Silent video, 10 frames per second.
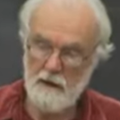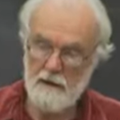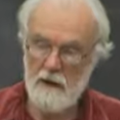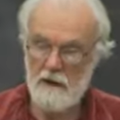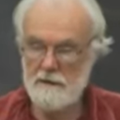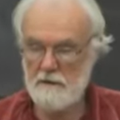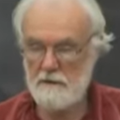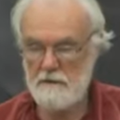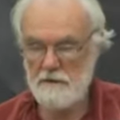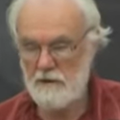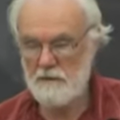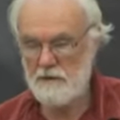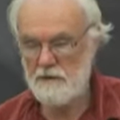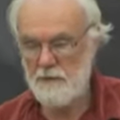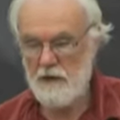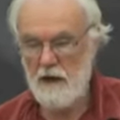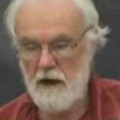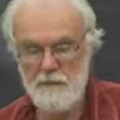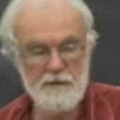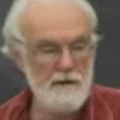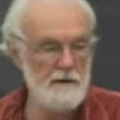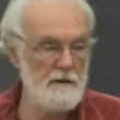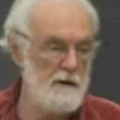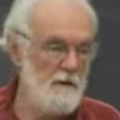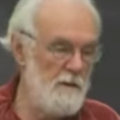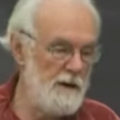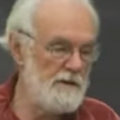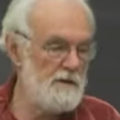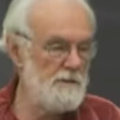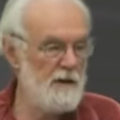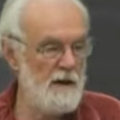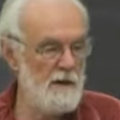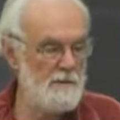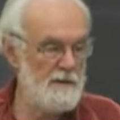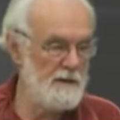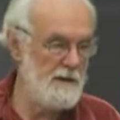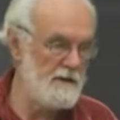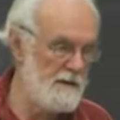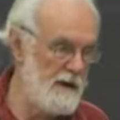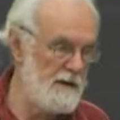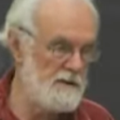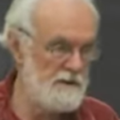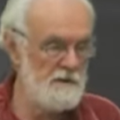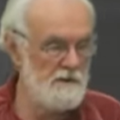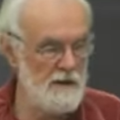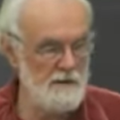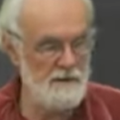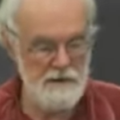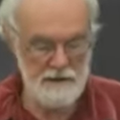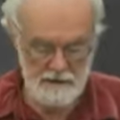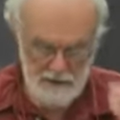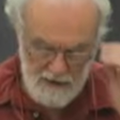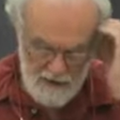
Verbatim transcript: and, and consumption to pick up and then wages to pick up and then get crashed, those kinds of things.